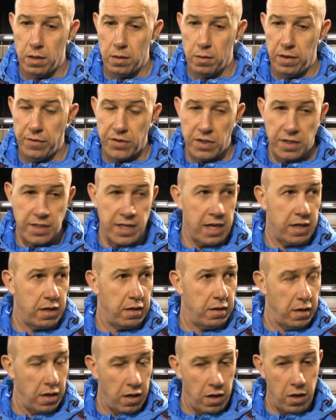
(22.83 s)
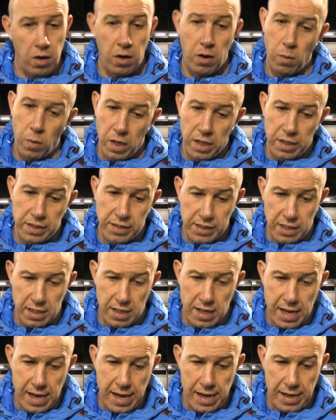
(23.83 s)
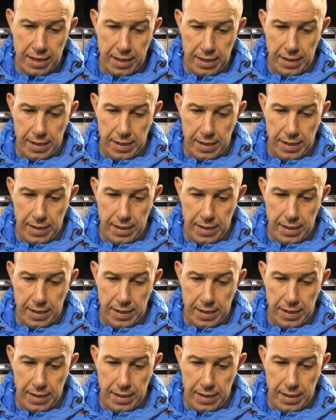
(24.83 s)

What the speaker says: we've just had a lot of words in there.